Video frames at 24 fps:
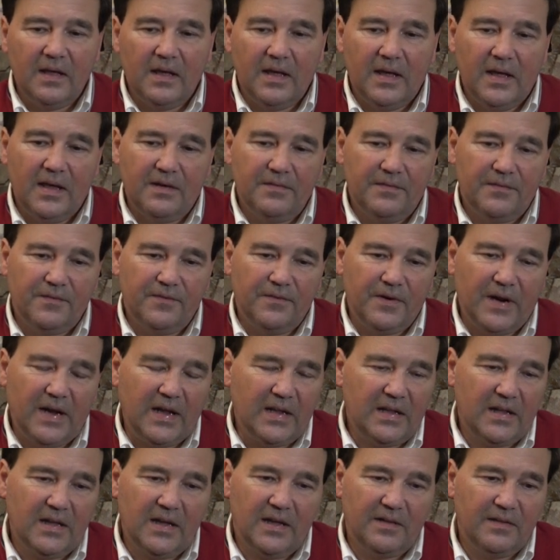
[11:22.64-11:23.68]
And
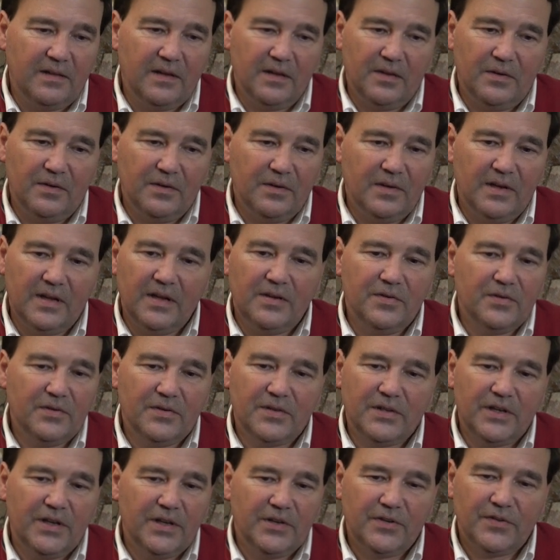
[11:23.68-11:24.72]
frankly, I think you could
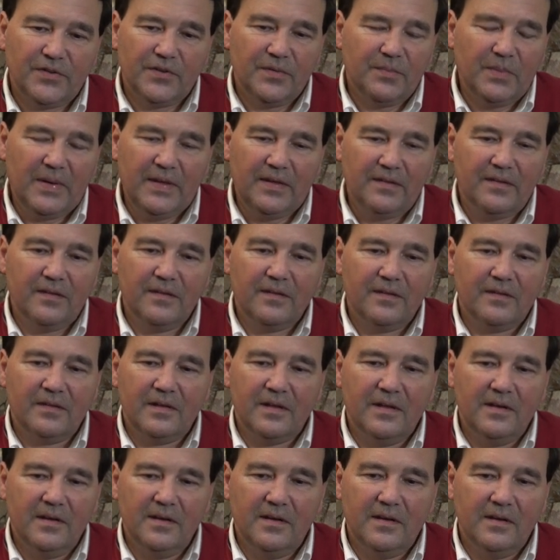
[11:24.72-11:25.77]
interchange the pieces,
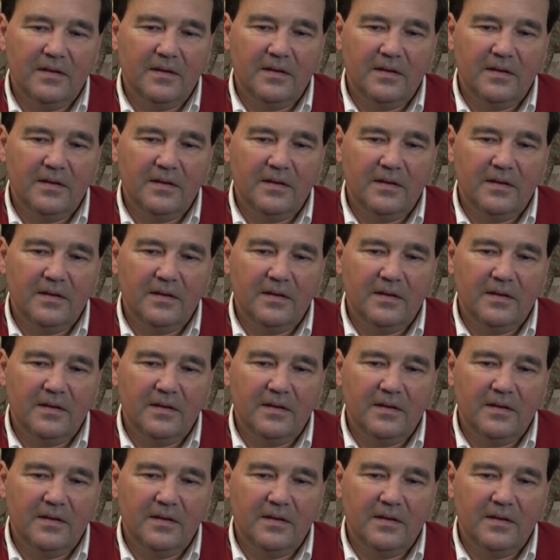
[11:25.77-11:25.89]
and